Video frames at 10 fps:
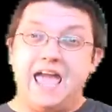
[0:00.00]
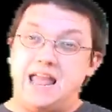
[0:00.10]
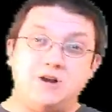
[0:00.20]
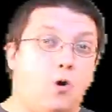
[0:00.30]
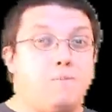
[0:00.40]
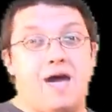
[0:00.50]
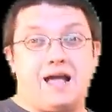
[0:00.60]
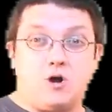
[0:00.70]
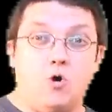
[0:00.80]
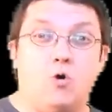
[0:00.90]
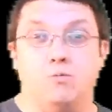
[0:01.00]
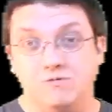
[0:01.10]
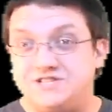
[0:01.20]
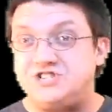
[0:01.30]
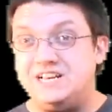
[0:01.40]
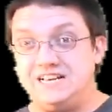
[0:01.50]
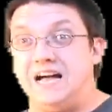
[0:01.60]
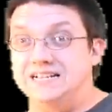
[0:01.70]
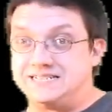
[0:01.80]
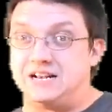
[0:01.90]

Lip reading: and go back home, which she does.